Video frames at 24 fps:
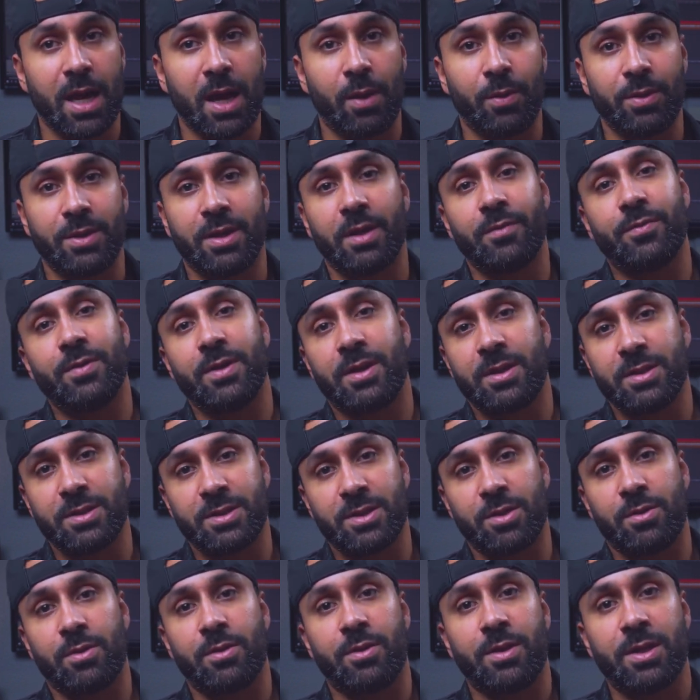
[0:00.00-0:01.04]
I would definitely
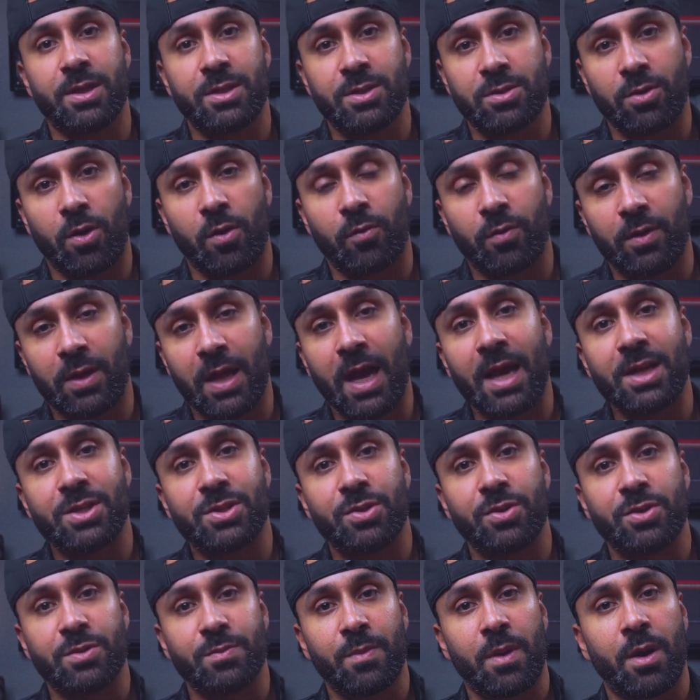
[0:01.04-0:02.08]
consider this over
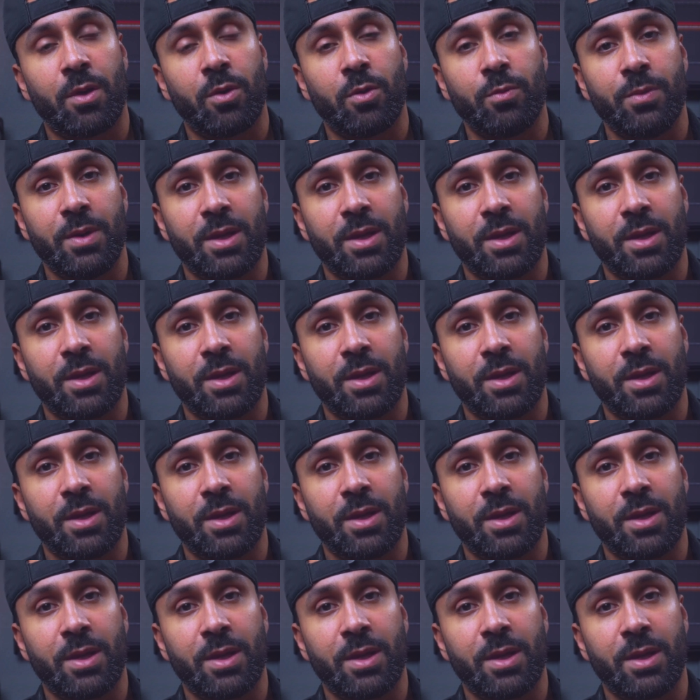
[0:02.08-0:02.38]
last year's model,